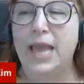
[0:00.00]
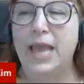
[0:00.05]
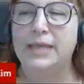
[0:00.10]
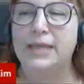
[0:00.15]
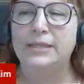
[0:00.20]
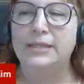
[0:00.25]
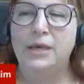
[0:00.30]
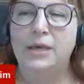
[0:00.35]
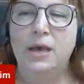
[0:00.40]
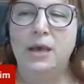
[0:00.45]

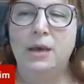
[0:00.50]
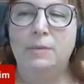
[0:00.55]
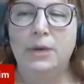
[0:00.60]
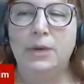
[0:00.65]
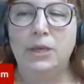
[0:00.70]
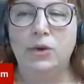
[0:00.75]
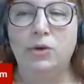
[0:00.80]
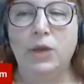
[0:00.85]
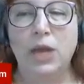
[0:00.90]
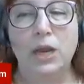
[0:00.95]
Yes,
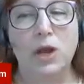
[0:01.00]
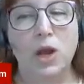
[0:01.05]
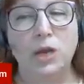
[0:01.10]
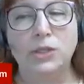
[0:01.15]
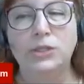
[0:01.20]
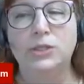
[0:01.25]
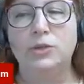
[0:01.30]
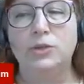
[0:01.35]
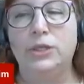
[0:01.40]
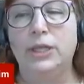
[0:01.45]
but you can
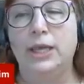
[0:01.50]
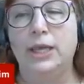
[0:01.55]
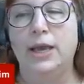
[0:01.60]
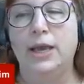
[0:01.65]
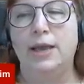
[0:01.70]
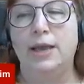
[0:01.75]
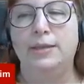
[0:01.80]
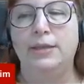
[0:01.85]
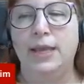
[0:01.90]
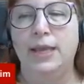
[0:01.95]
also click
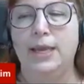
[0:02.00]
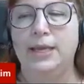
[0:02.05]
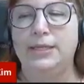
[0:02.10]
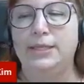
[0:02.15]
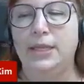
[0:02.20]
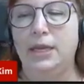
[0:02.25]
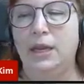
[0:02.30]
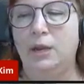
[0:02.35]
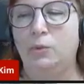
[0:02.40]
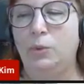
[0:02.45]
on these
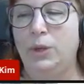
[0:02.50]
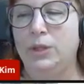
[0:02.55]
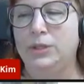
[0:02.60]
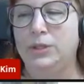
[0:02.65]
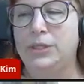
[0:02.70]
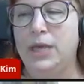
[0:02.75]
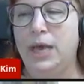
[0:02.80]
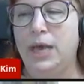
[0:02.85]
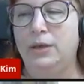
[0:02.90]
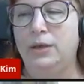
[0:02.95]
and it will
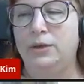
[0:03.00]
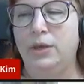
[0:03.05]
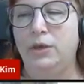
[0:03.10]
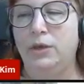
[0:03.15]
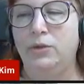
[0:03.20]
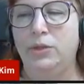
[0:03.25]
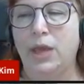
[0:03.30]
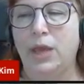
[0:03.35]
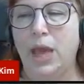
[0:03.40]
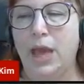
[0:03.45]
tell
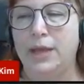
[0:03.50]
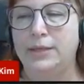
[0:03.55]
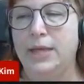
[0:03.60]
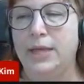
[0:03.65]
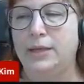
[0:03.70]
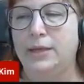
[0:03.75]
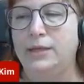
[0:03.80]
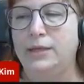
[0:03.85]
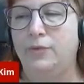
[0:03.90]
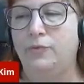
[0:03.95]
you the
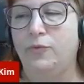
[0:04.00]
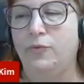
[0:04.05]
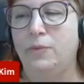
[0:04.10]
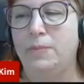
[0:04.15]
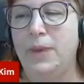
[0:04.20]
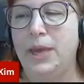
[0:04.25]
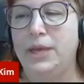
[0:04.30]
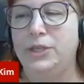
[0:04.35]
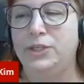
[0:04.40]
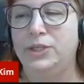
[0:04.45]
contact
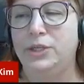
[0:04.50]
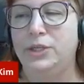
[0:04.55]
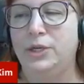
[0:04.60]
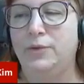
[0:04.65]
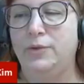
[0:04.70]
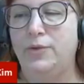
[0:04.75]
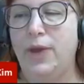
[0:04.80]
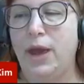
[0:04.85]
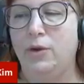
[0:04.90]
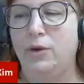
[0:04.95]
information
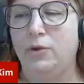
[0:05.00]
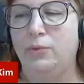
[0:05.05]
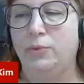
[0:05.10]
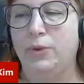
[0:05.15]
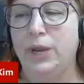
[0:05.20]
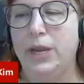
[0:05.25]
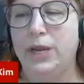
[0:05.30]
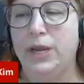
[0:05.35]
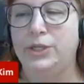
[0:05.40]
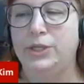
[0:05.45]
of how to
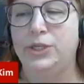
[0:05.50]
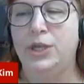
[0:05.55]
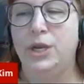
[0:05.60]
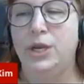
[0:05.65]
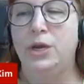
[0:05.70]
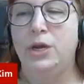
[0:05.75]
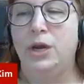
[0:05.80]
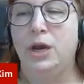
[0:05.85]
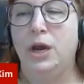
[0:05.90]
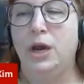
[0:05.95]
reach.
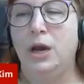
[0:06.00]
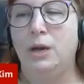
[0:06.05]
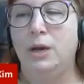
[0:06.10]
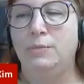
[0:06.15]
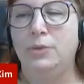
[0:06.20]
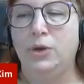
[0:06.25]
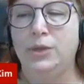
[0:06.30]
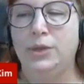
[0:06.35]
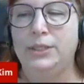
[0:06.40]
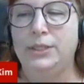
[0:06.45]

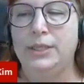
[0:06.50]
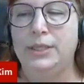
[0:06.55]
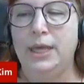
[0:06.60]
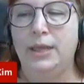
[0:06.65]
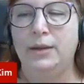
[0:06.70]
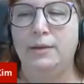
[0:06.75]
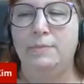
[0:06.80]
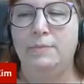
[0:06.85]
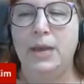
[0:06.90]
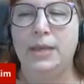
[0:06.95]
You can
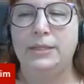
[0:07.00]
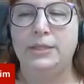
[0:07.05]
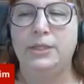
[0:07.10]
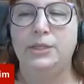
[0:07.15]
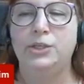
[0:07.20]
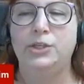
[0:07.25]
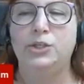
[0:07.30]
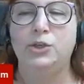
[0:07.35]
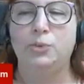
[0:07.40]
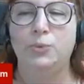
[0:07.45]
send a
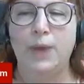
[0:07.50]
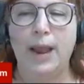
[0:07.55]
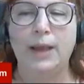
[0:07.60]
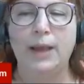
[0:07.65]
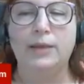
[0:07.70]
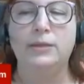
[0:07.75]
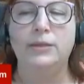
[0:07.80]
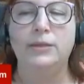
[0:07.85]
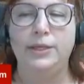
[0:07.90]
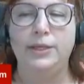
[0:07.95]
message
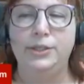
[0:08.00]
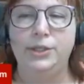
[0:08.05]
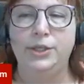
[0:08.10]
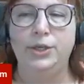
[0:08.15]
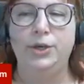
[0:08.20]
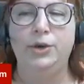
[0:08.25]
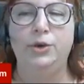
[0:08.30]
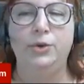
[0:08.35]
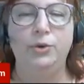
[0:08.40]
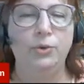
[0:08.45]
directly
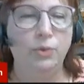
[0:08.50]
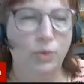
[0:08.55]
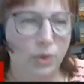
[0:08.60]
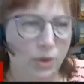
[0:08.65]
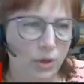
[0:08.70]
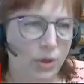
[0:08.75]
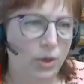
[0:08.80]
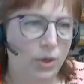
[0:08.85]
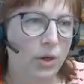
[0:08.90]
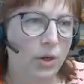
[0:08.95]
to
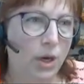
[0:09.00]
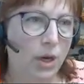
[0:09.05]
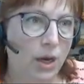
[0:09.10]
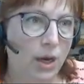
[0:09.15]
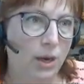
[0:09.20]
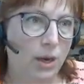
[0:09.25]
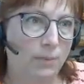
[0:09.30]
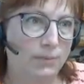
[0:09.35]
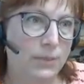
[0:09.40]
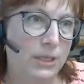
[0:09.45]

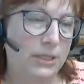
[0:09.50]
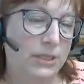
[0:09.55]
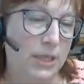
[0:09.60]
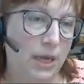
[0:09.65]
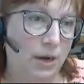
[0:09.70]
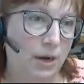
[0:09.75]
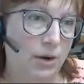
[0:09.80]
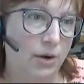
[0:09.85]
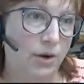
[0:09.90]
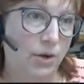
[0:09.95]
the
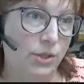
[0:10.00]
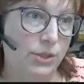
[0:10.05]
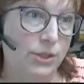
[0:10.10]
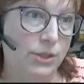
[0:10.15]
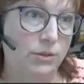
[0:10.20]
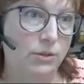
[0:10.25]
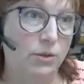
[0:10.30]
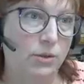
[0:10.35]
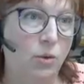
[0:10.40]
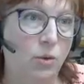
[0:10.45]

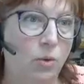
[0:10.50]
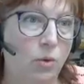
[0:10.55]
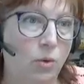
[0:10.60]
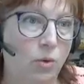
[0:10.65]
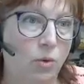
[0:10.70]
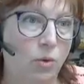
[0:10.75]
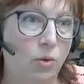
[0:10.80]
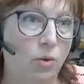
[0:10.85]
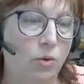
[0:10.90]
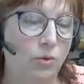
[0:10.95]
senators
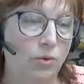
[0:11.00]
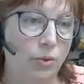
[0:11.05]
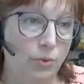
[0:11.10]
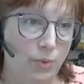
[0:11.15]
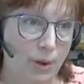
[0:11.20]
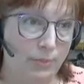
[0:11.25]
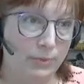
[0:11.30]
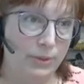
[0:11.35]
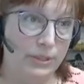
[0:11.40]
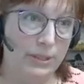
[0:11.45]
or the
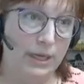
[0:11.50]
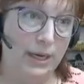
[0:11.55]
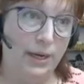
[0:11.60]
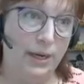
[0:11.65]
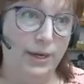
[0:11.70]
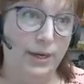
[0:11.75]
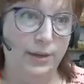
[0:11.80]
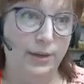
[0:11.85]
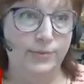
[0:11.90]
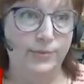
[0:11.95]

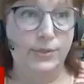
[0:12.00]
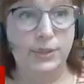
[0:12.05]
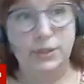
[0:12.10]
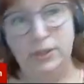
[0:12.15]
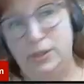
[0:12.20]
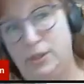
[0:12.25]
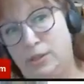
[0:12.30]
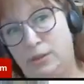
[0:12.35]
representatives,